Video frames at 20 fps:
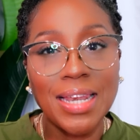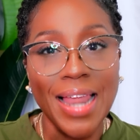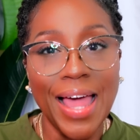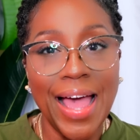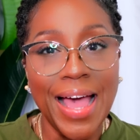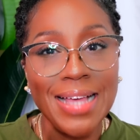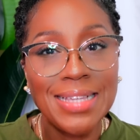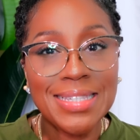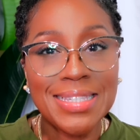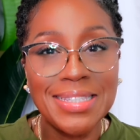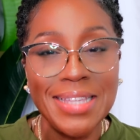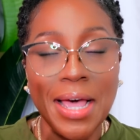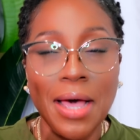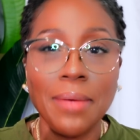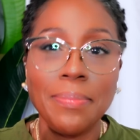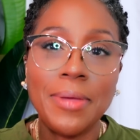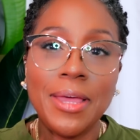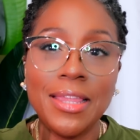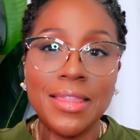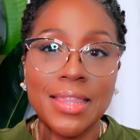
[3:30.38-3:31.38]
last
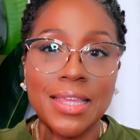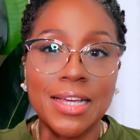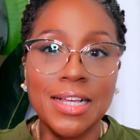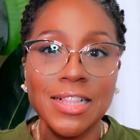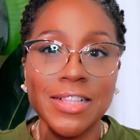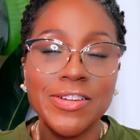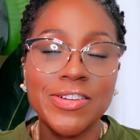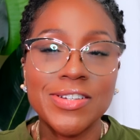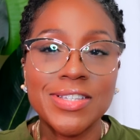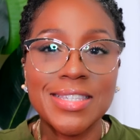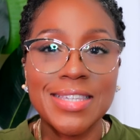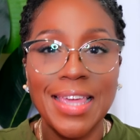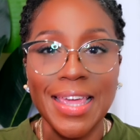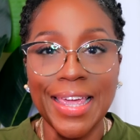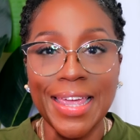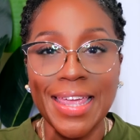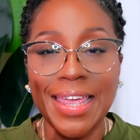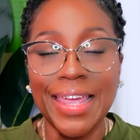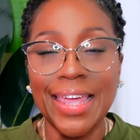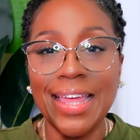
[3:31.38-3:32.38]
step in the Clear
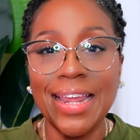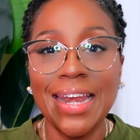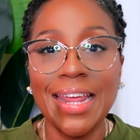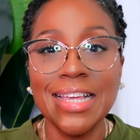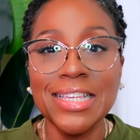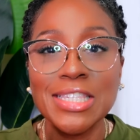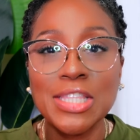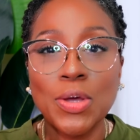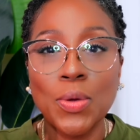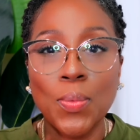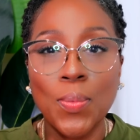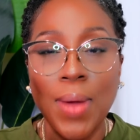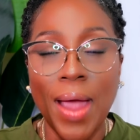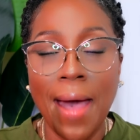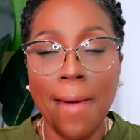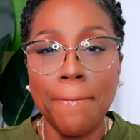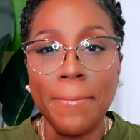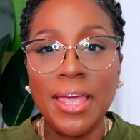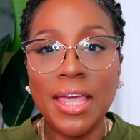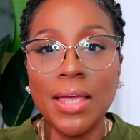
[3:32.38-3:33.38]
Skin Kit is the
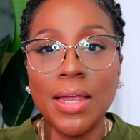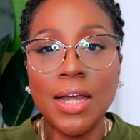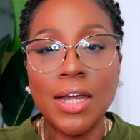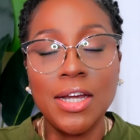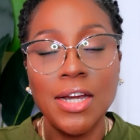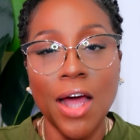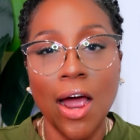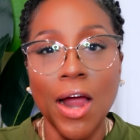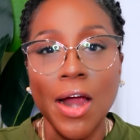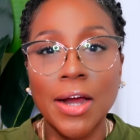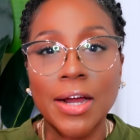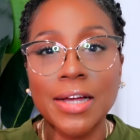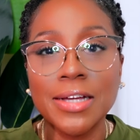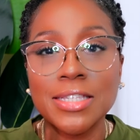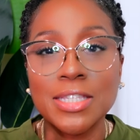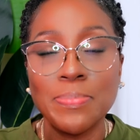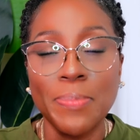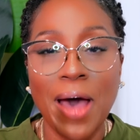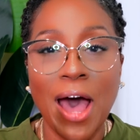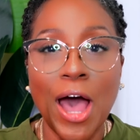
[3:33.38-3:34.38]
Rapid Dark
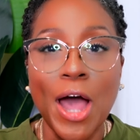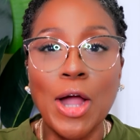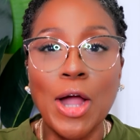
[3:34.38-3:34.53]
Spot